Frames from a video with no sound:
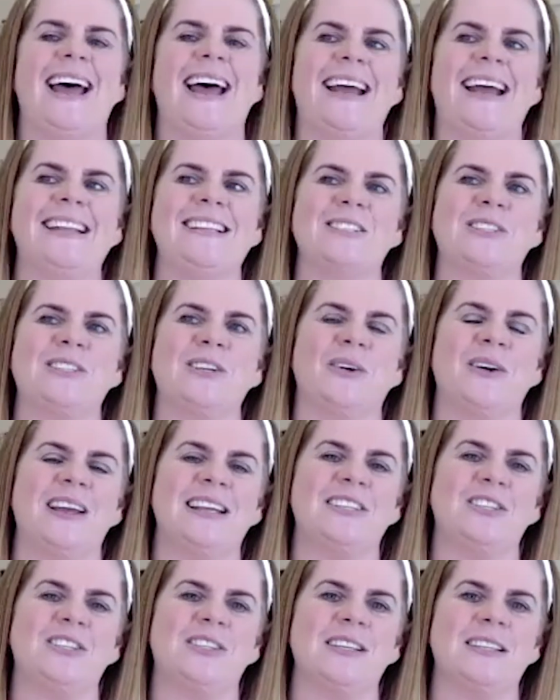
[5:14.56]
And so
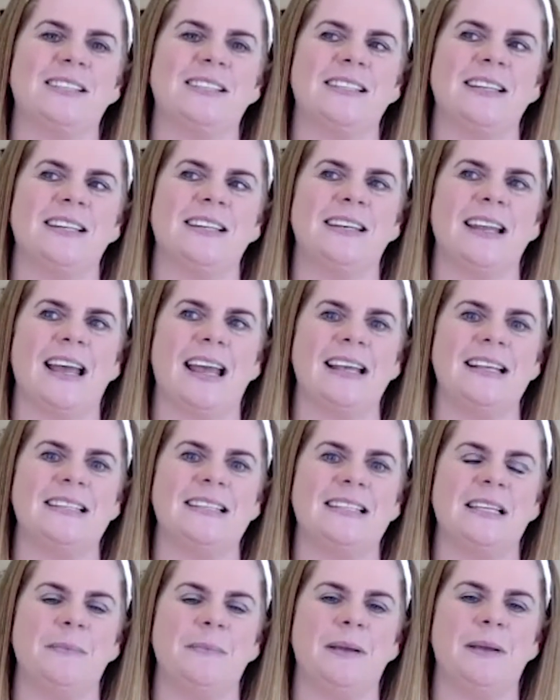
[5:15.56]
it's just nice
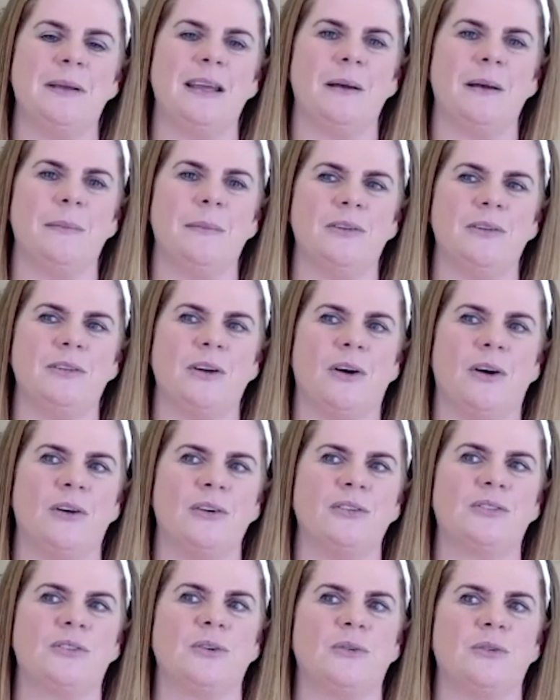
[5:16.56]
to be able to
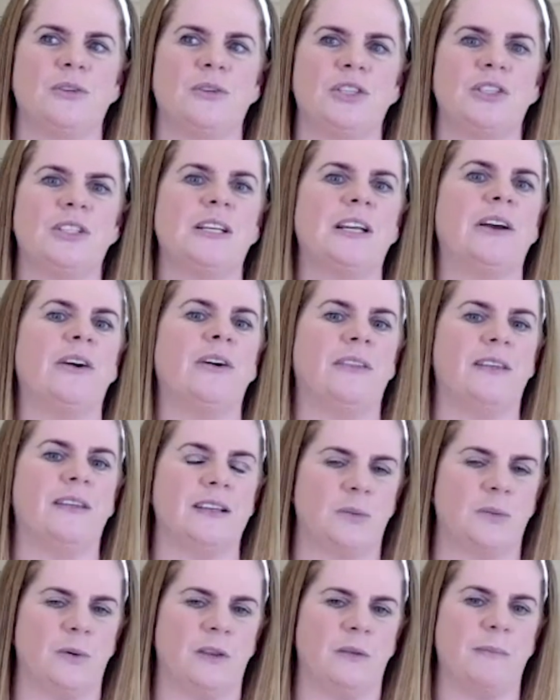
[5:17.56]
also share
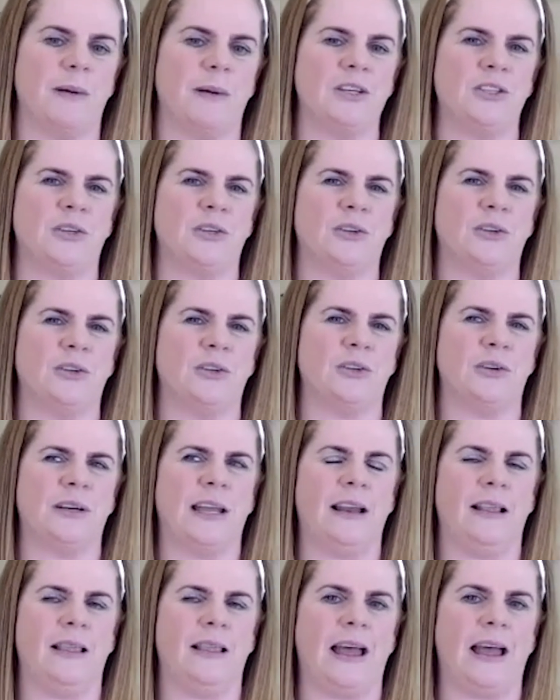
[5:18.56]
this with my children
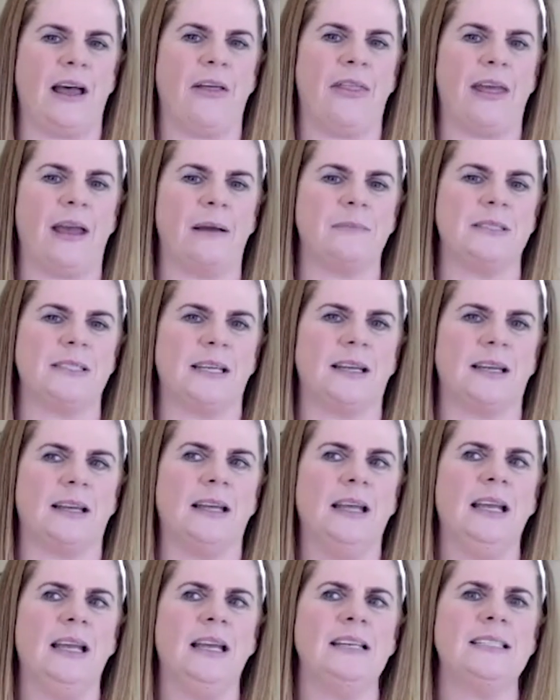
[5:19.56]
and allow them to,
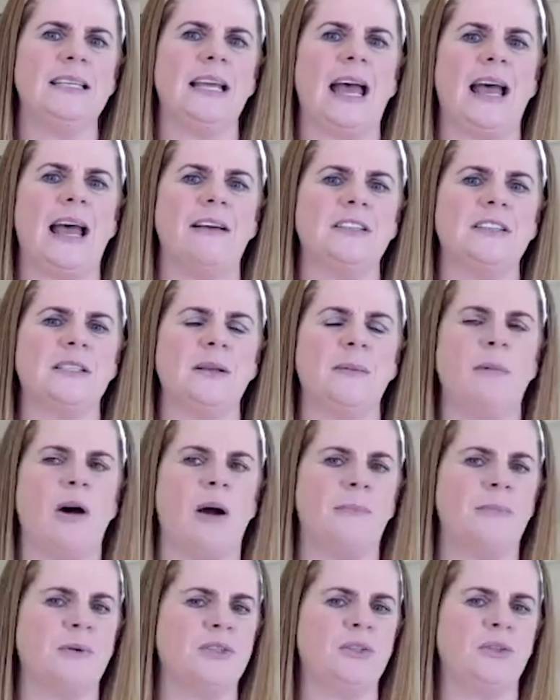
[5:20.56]
to have some
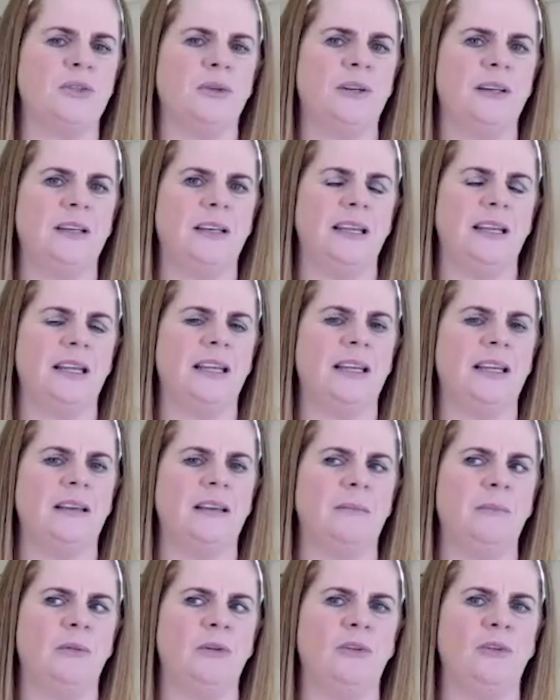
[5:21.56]
opportunity
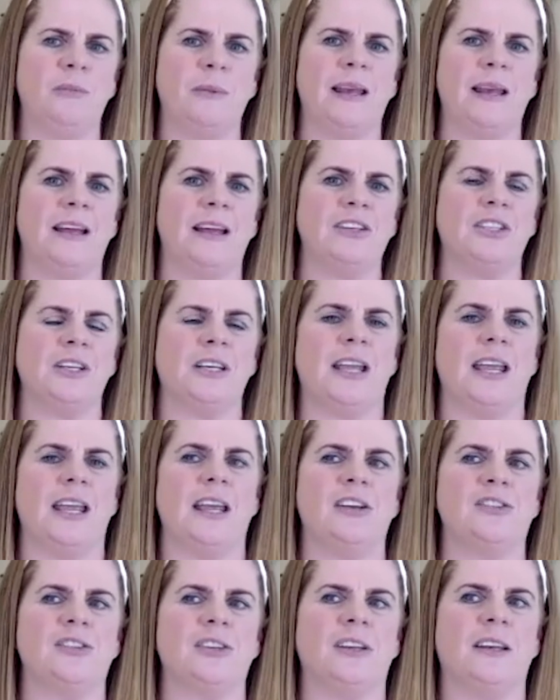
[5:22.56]
in movement
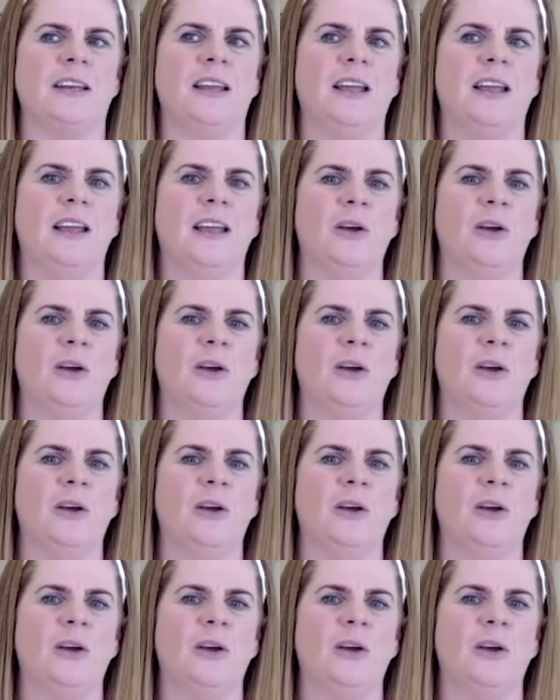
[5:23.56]
education